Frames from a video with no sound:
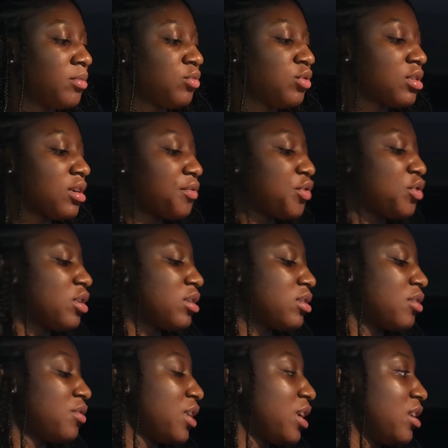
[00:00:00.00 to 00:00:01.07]
You can feel
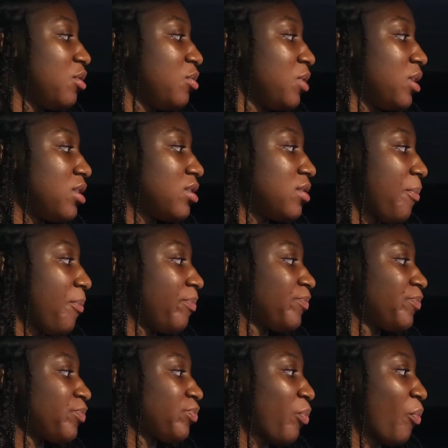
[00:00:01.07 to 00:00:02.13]
yourself gaining weight. Mm,
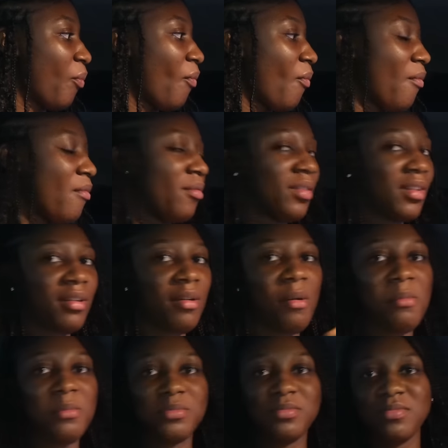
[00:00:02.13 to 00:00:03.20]
by eating it.
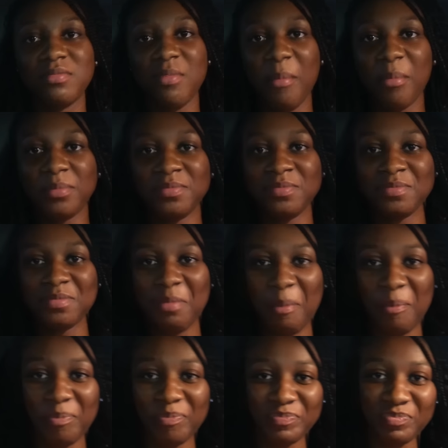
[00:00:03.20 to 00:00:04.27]
Yeah, I
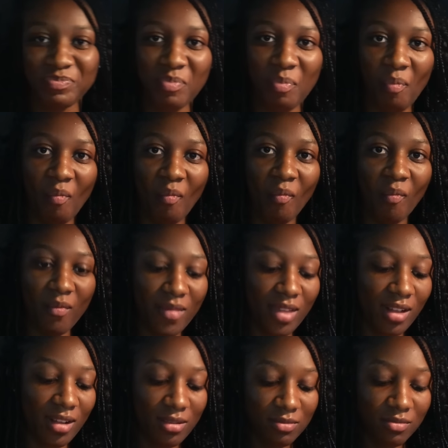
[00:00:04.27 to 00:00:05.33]
feel like I'm, getting too,
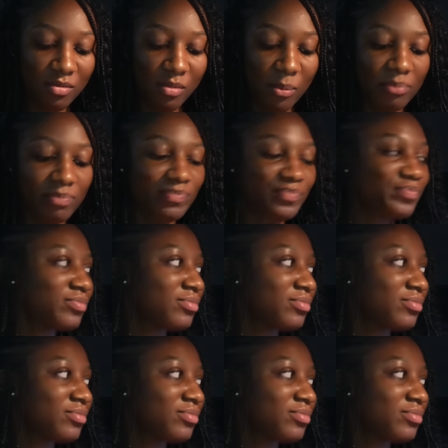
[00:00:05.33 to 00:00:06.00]
too, close right now.